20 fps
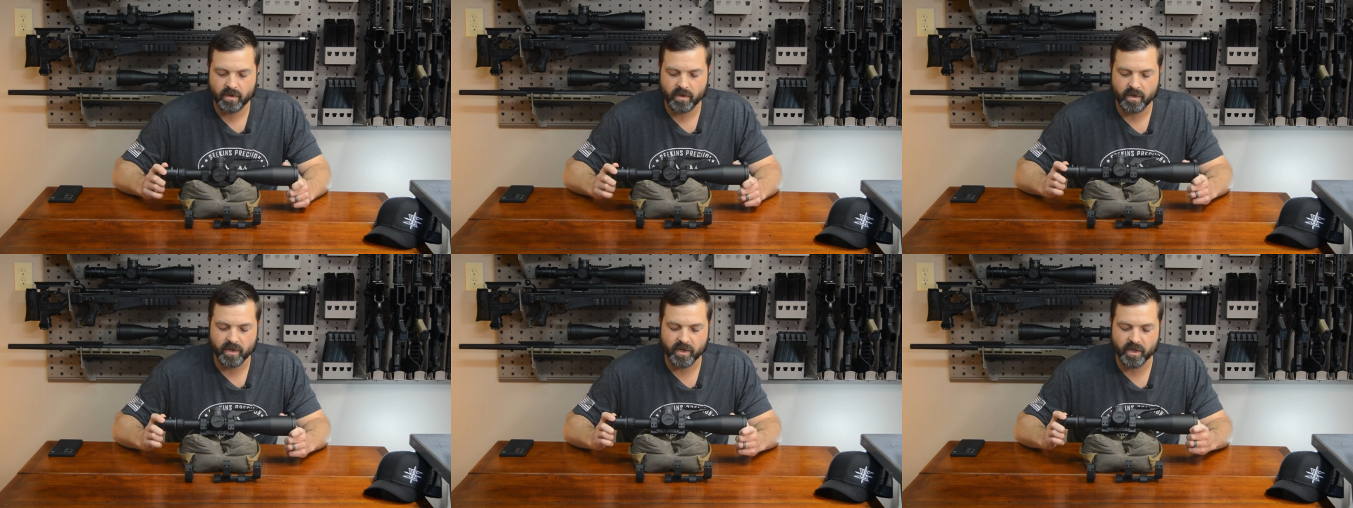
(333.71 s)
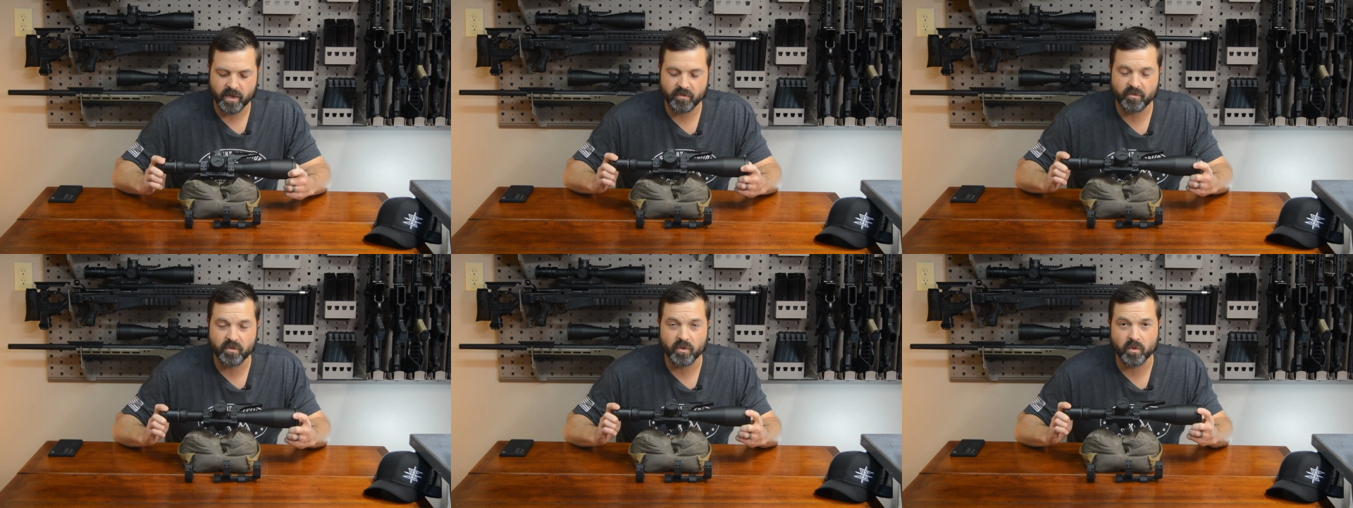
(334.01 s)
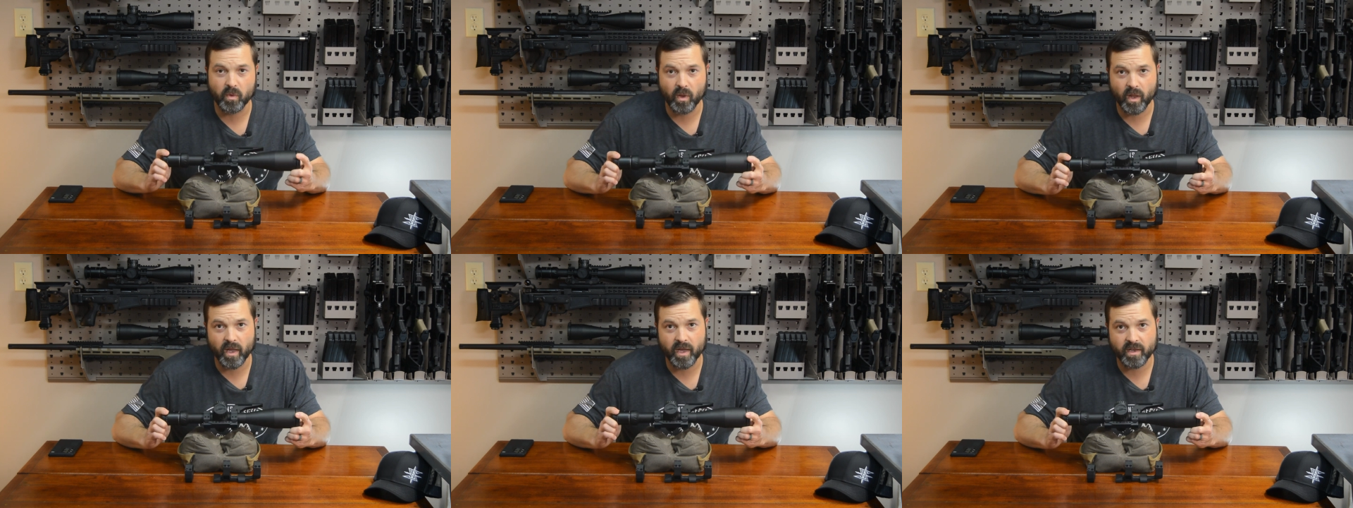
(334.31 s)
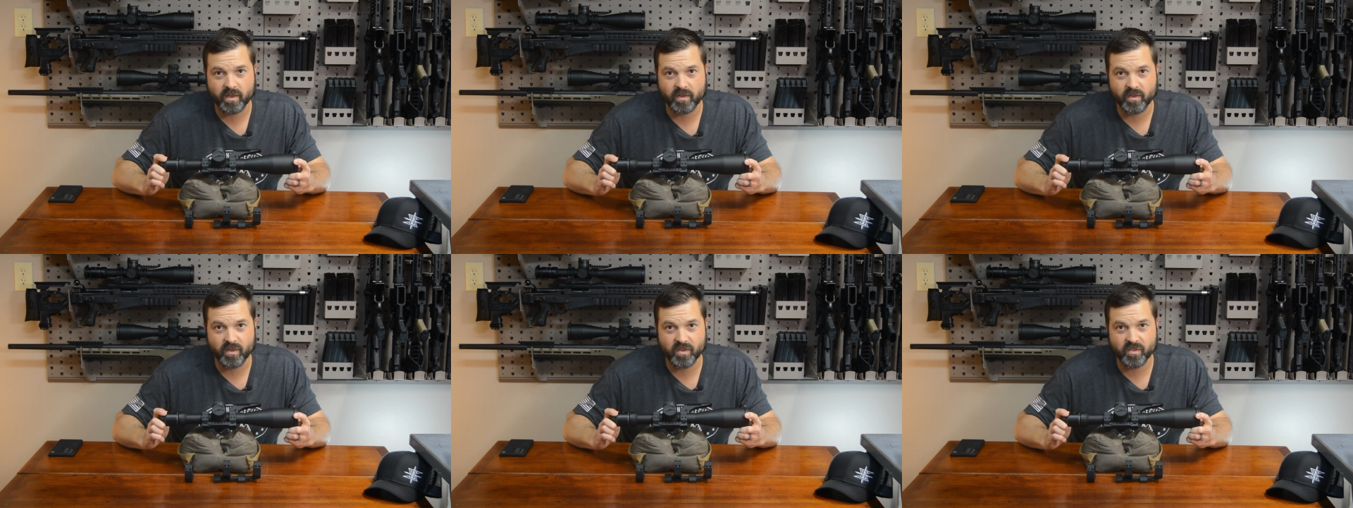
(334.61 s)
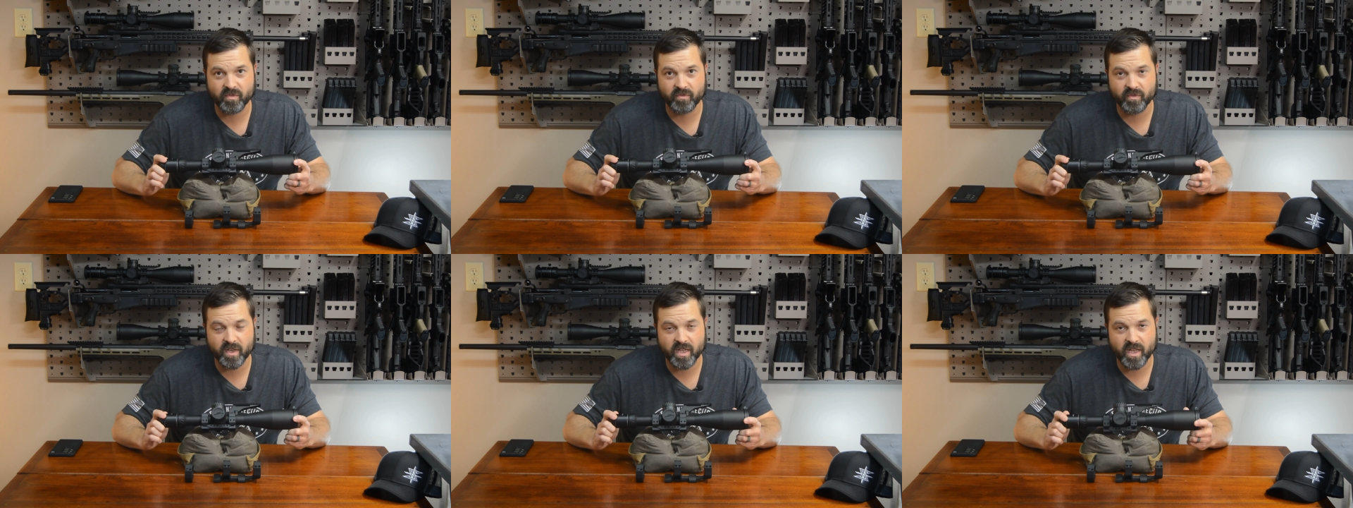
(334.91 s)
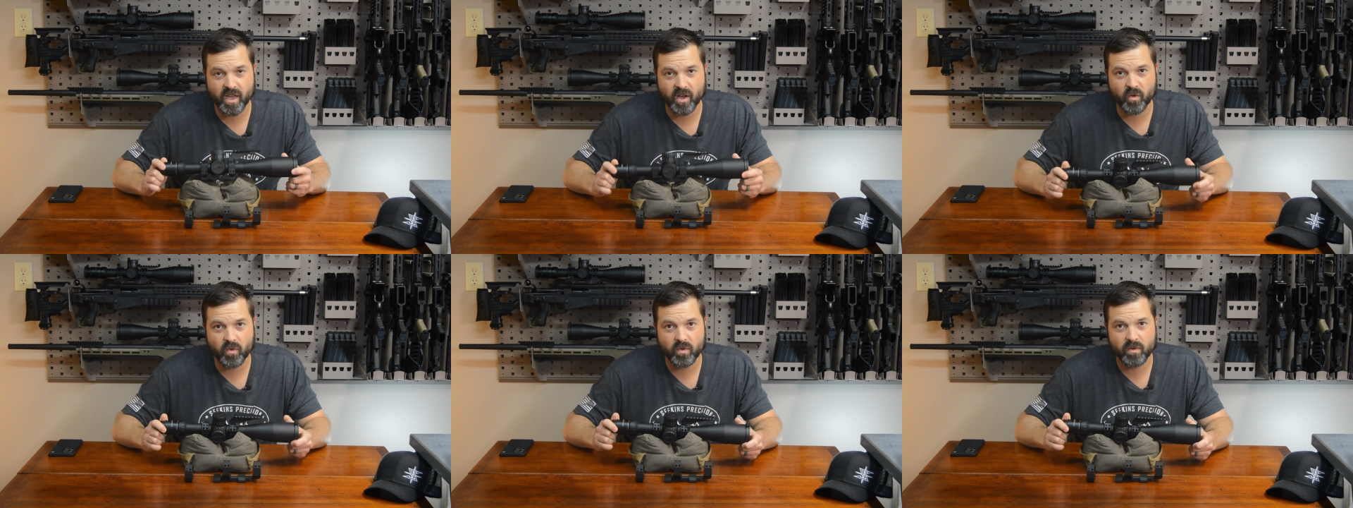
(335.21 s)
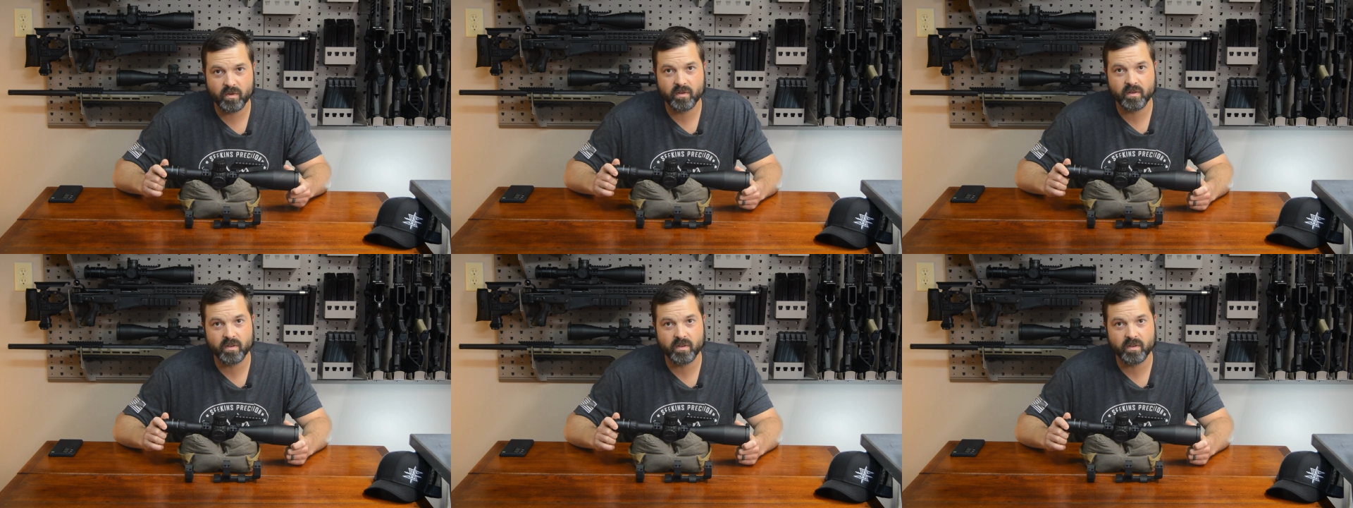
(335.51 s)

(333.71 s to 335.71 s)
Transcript: And if you liked this video,